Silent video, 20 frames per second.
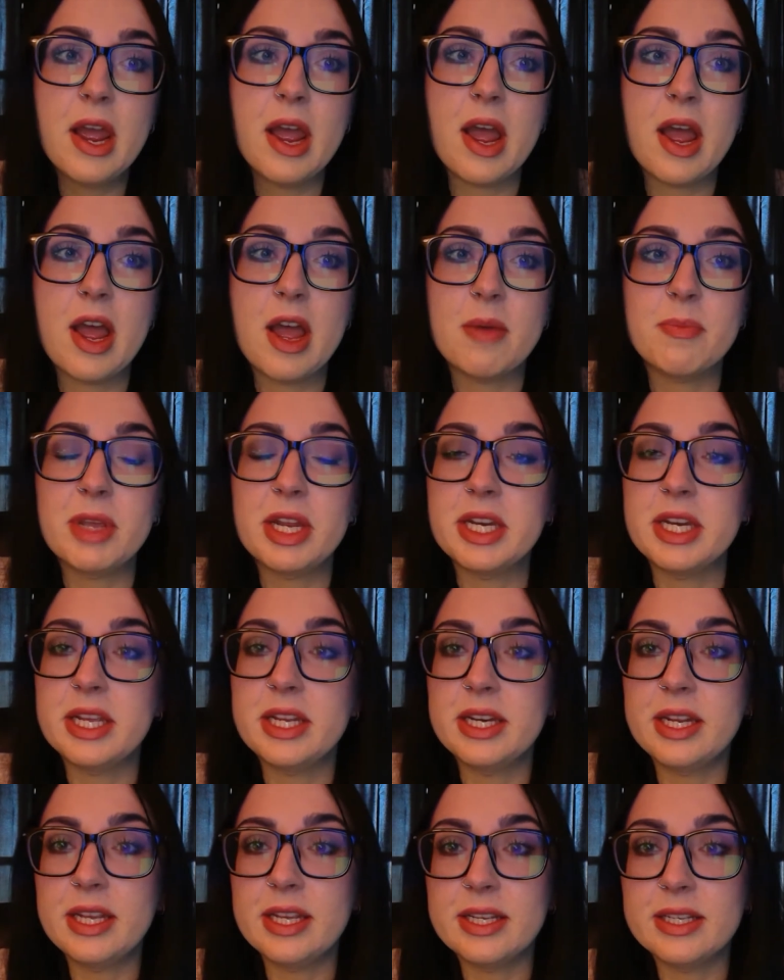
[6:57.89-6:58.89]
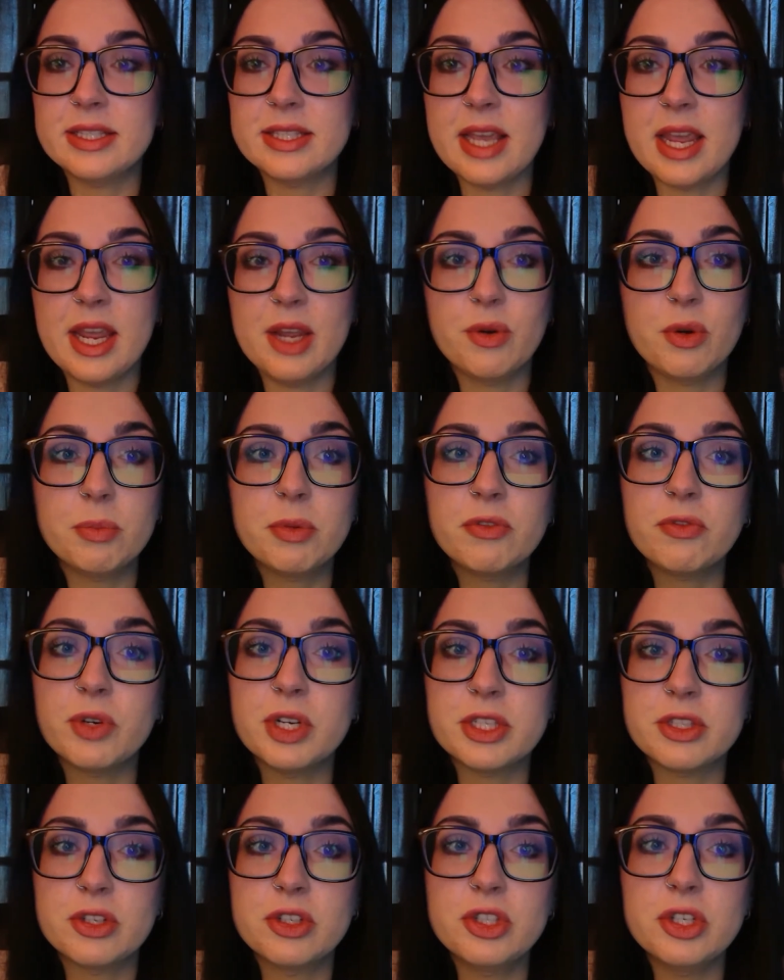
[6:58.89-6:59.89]
and it is a group of
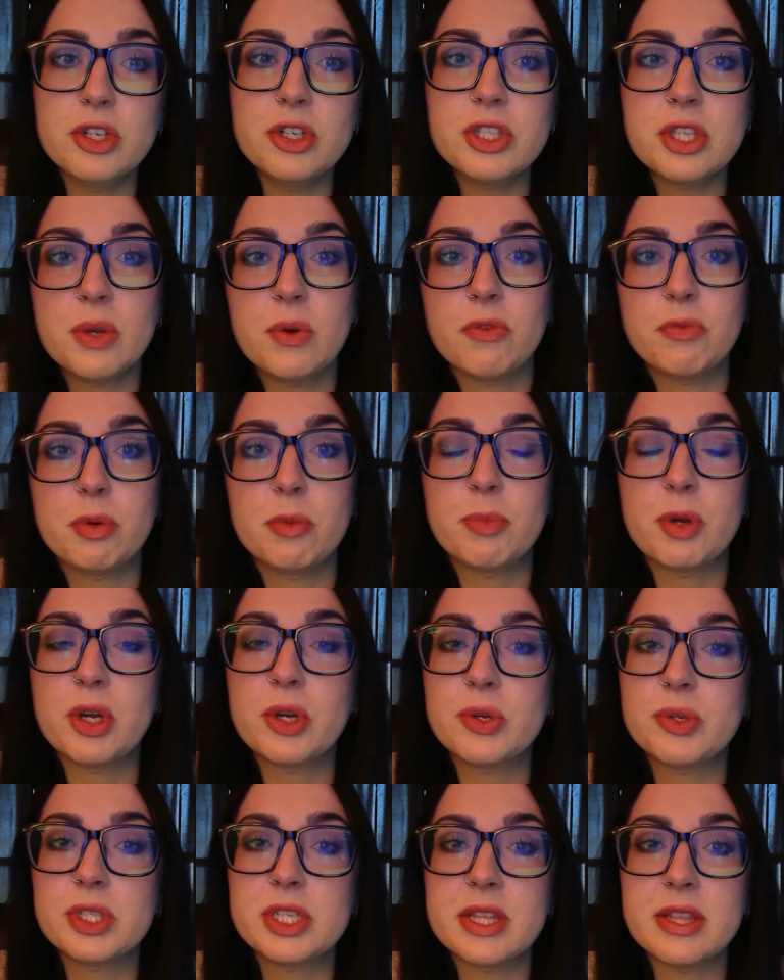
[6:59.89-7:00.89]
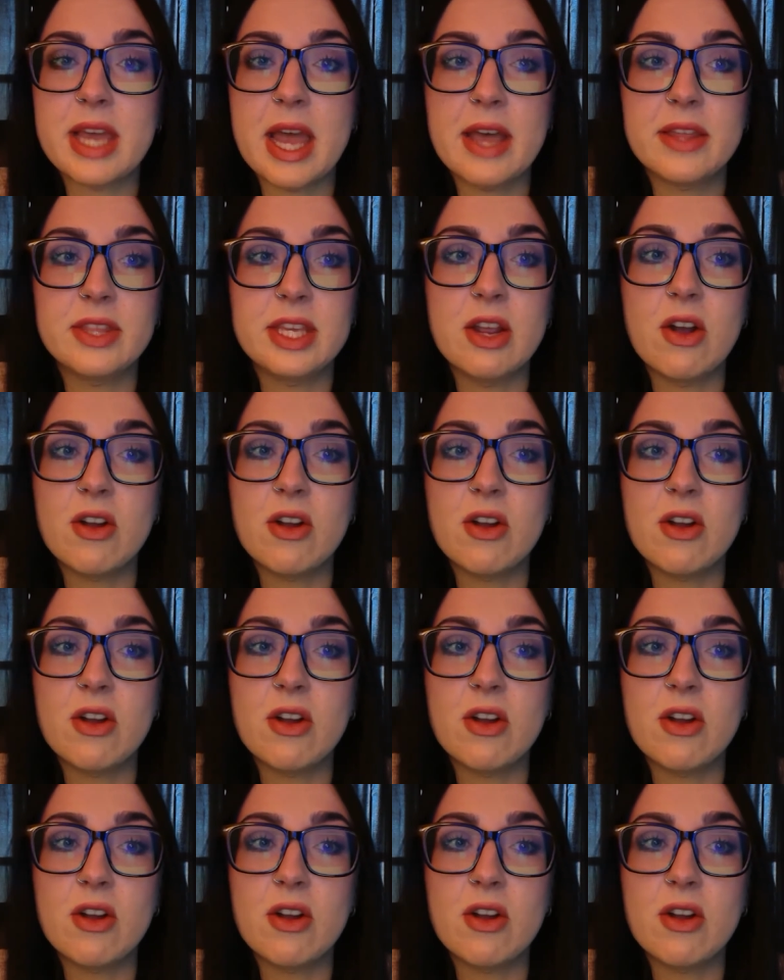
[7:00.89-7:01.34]
researchers who have proposed that the